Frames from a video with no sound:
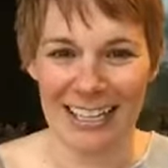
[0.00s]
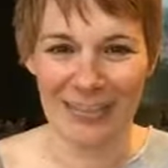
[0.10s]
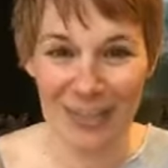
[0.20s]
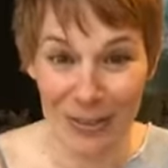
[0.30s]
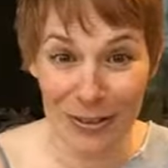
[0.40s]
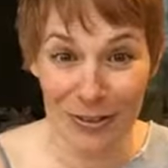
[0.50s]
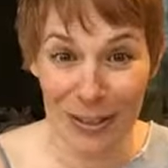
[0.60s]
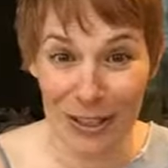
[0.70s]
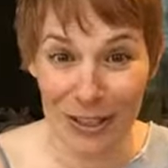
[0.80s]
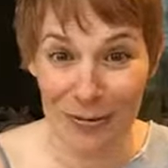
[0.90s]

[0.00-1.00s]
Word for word: What are you doing this